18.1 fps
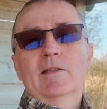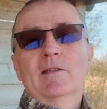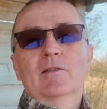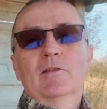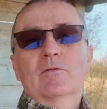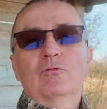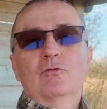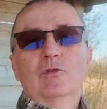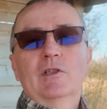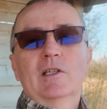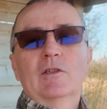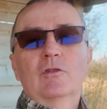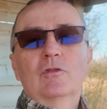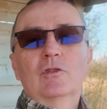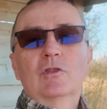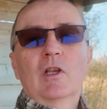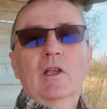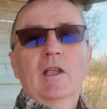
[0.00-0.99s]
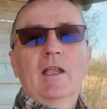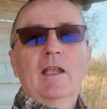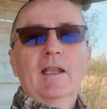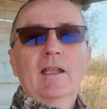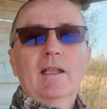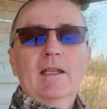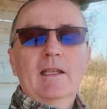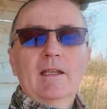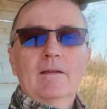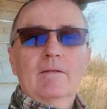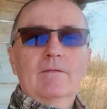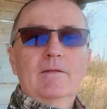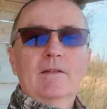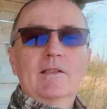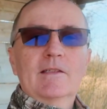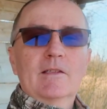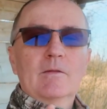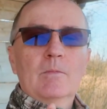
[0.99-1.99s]
reach, if it's
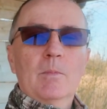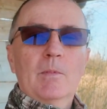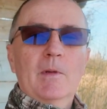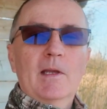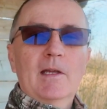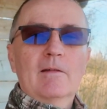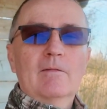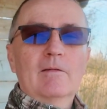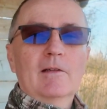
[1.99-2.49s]
superior